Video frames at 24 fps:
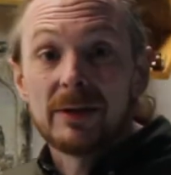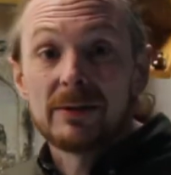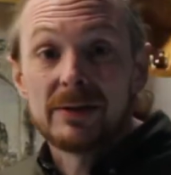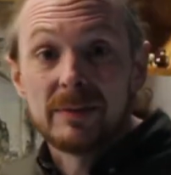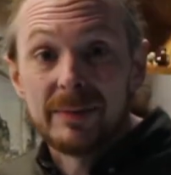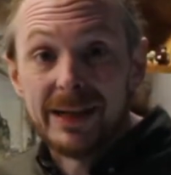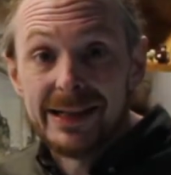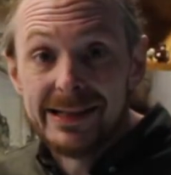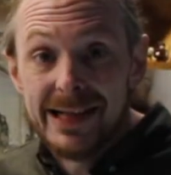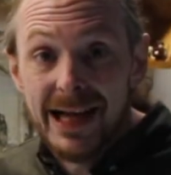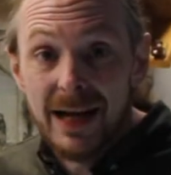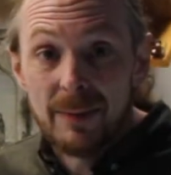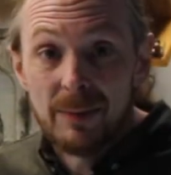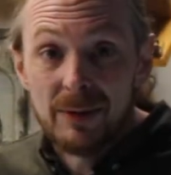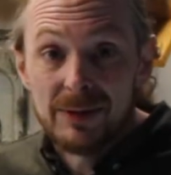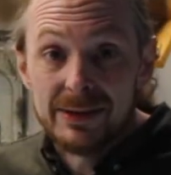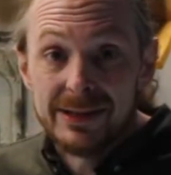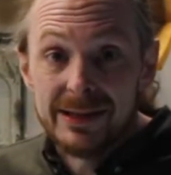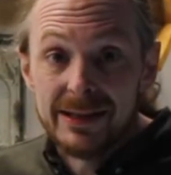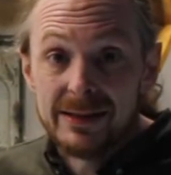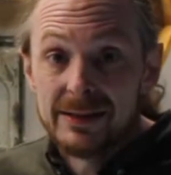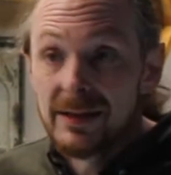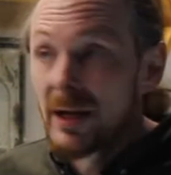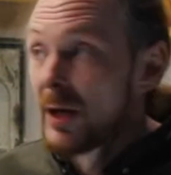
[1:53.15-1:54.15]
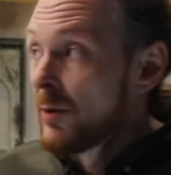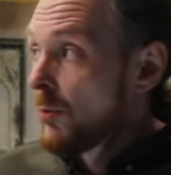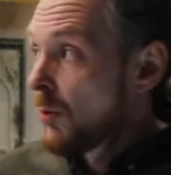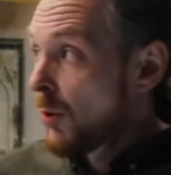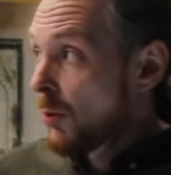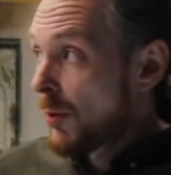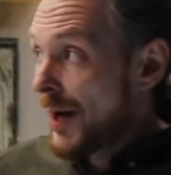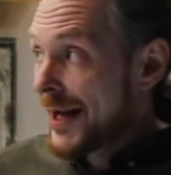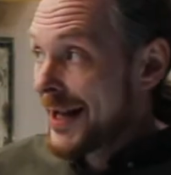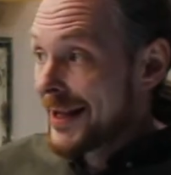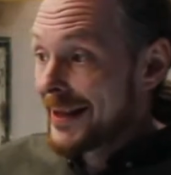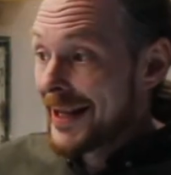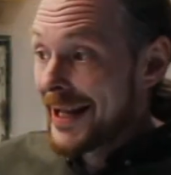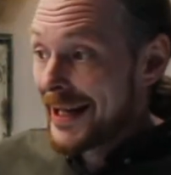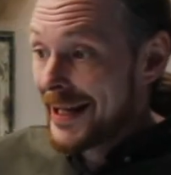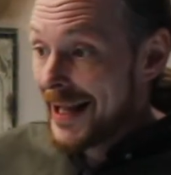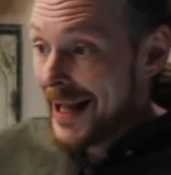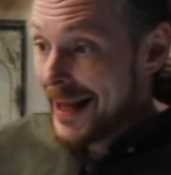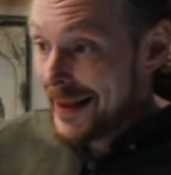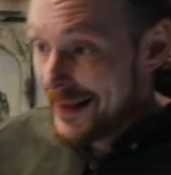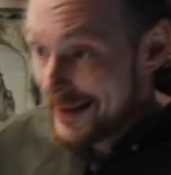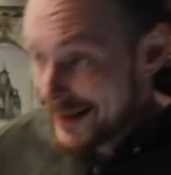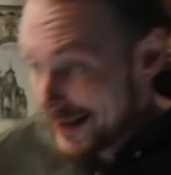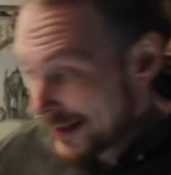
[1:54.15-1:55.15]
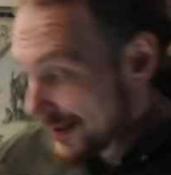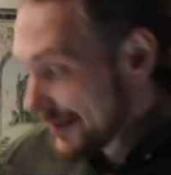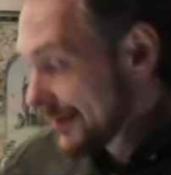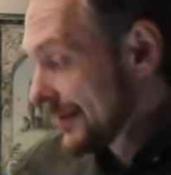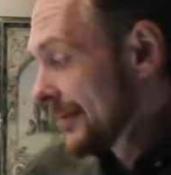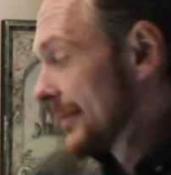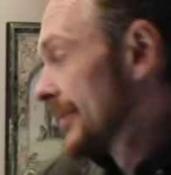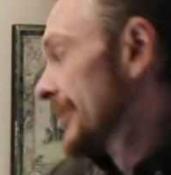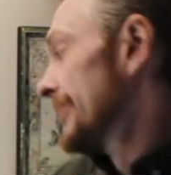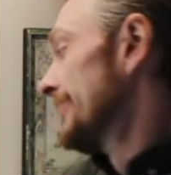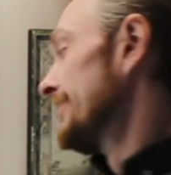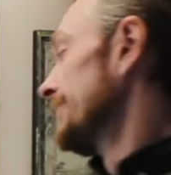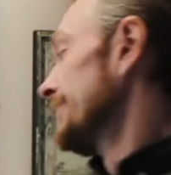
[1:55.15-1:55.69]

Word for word: do some examples is we'll write it like this.